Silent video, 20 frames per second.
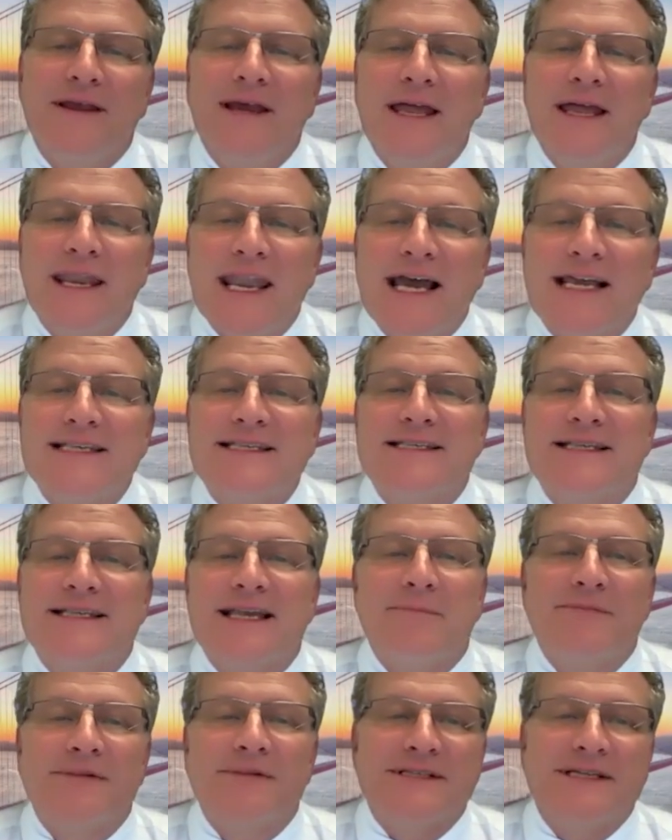Next
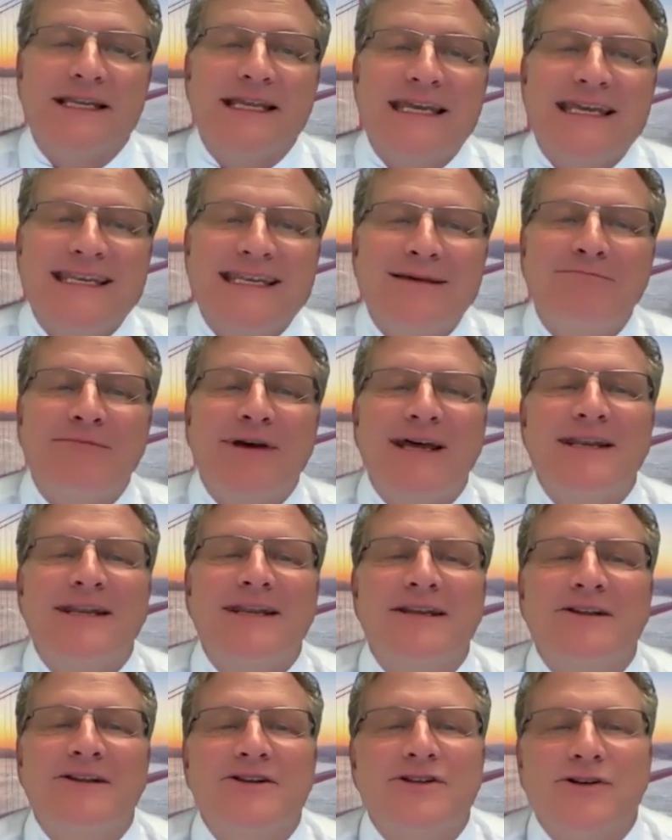Step is an
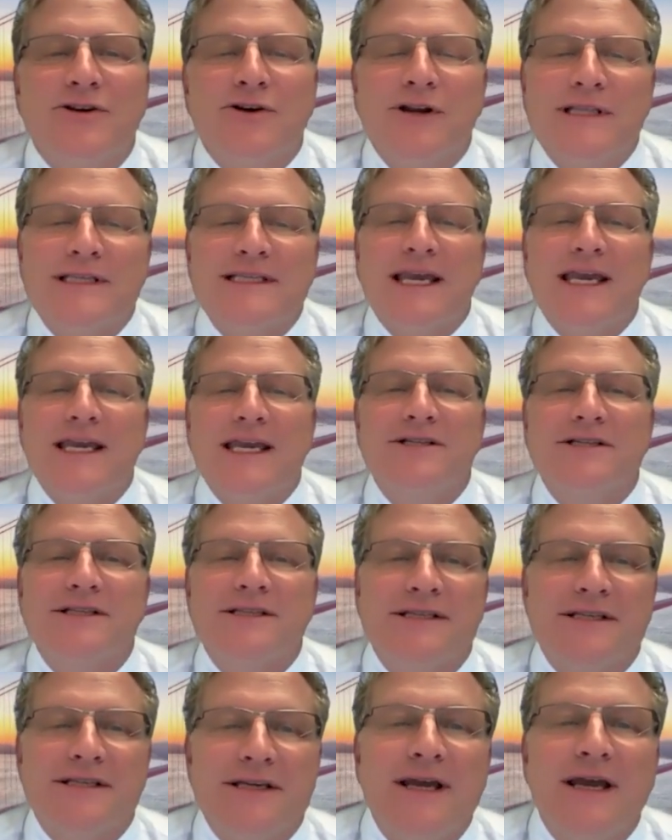independent insurance
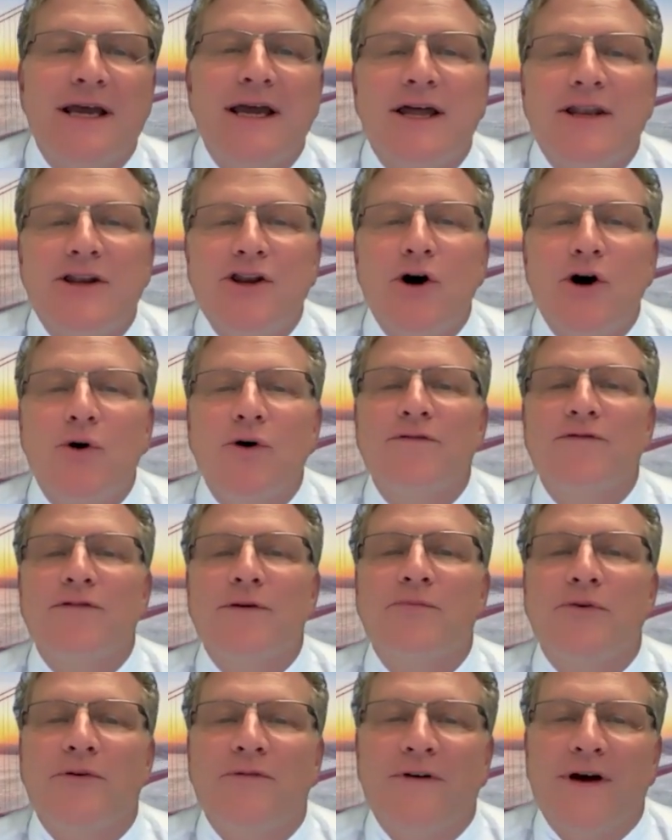agency known for
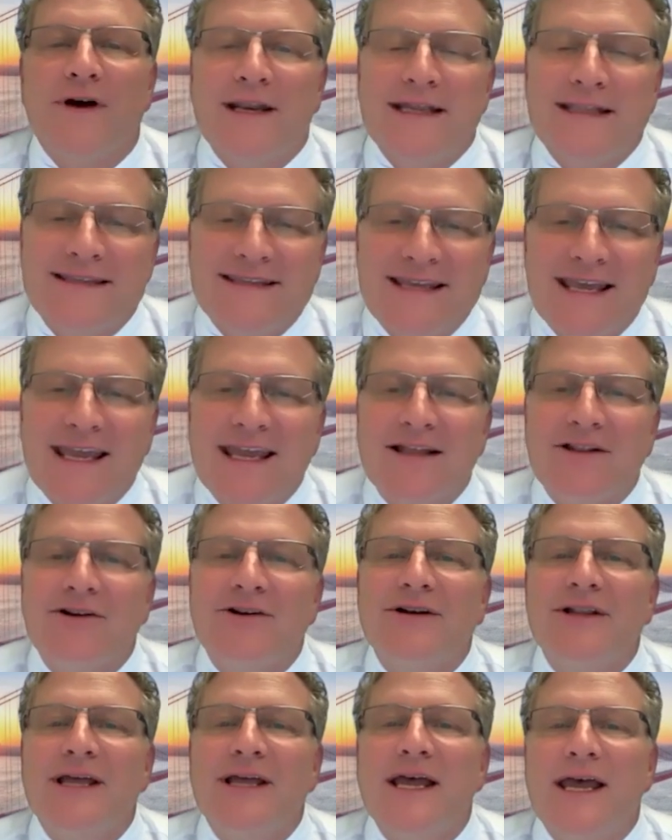providing
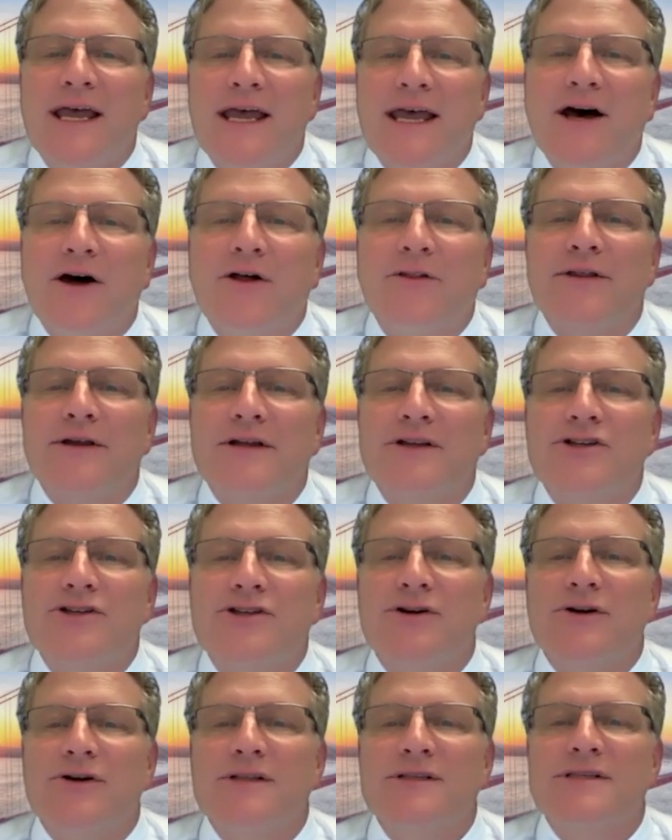tailored health
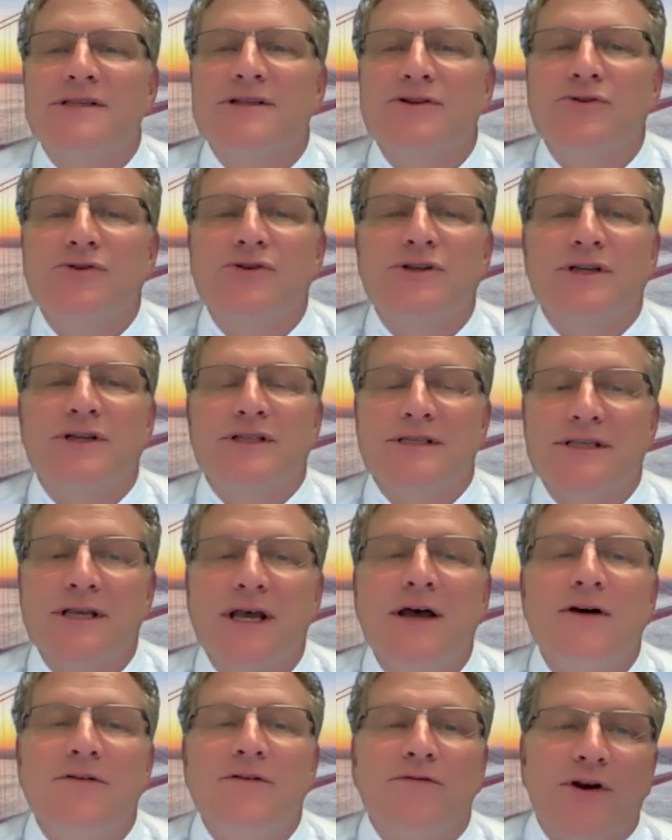insurance solutions
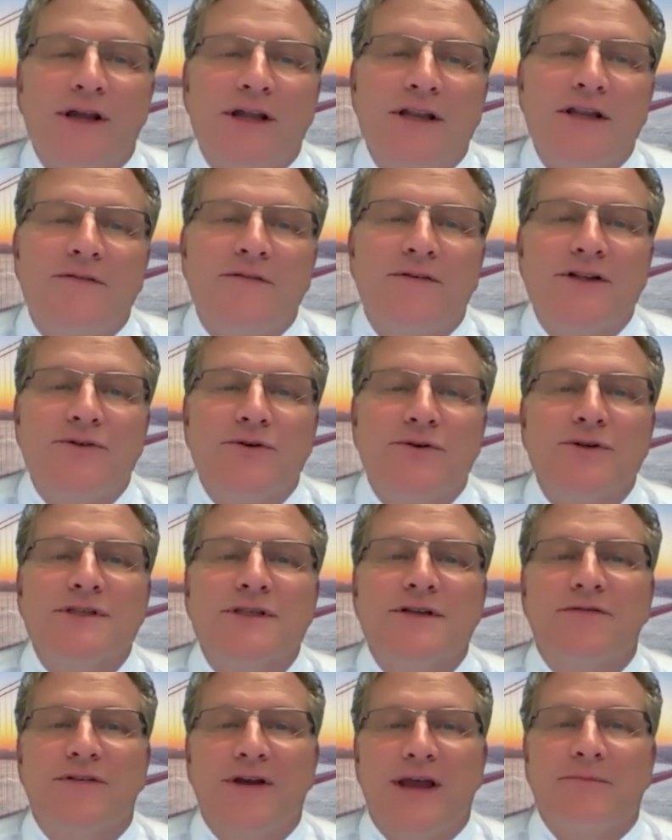for individuals,
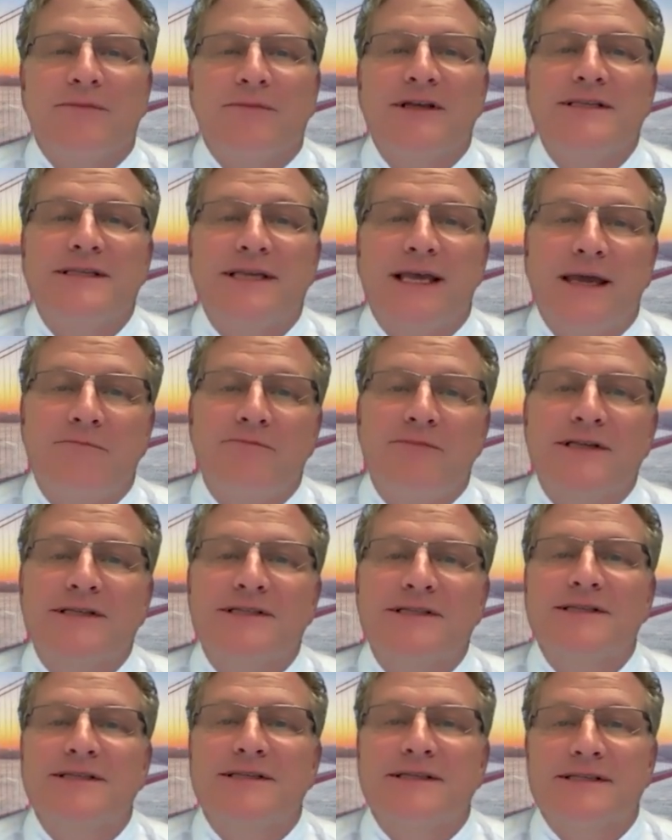families, and
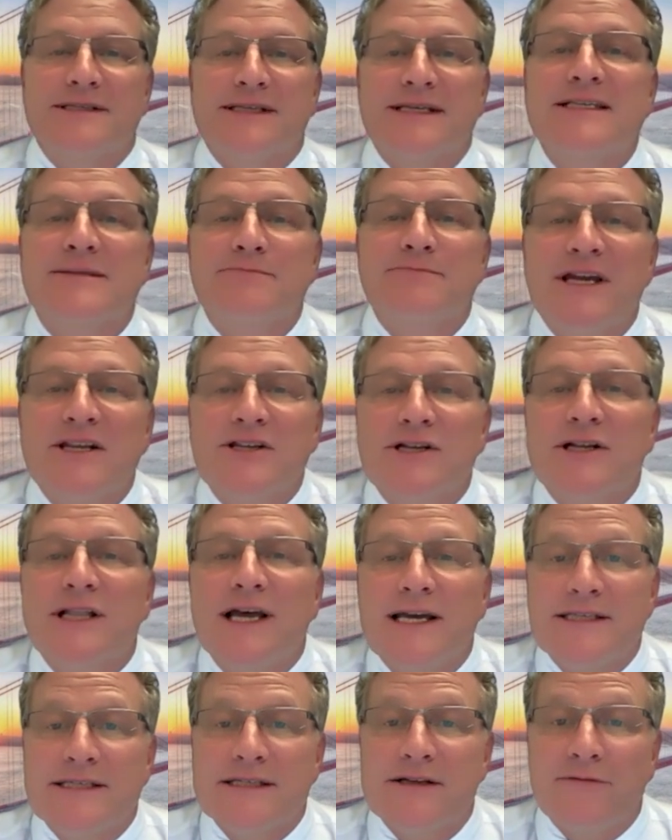businesses. They
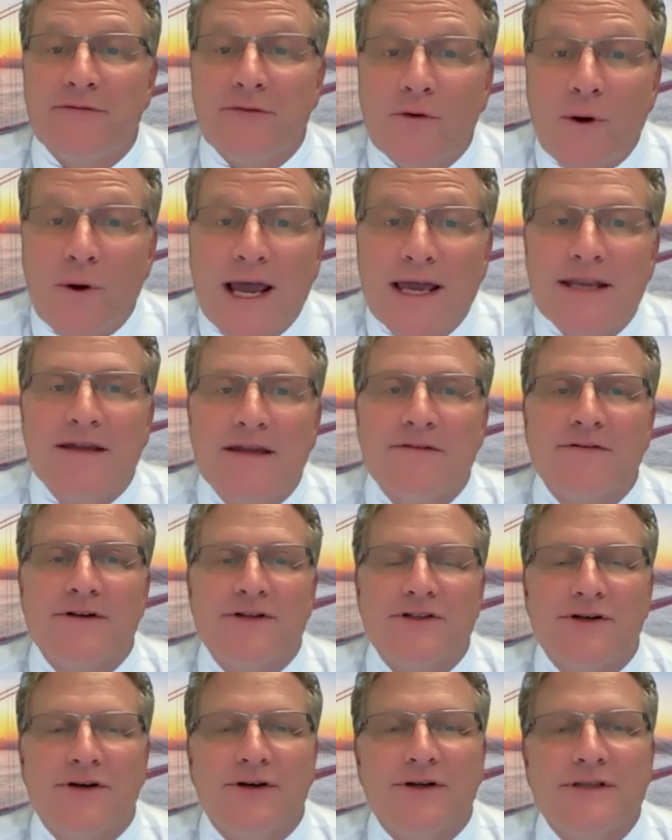specialize in a variety of
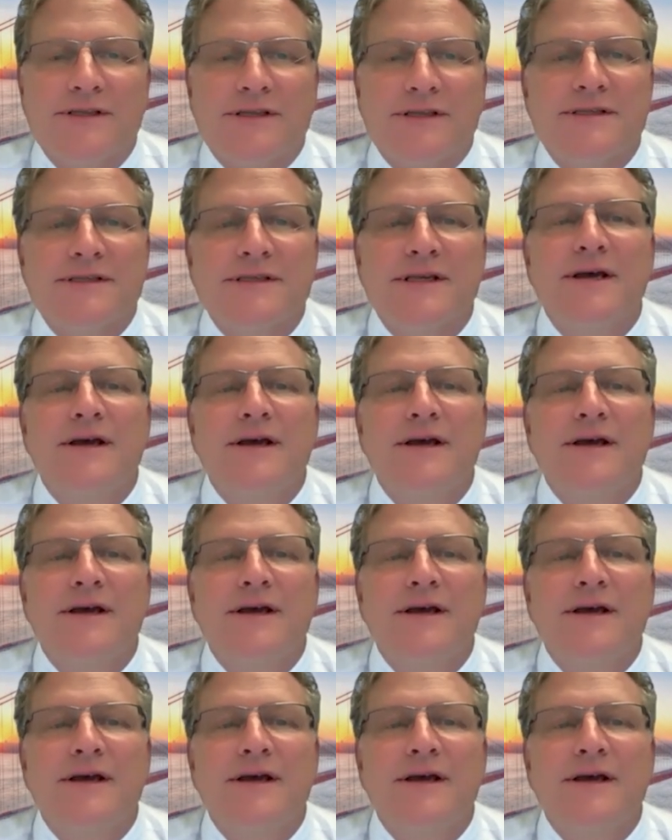insurance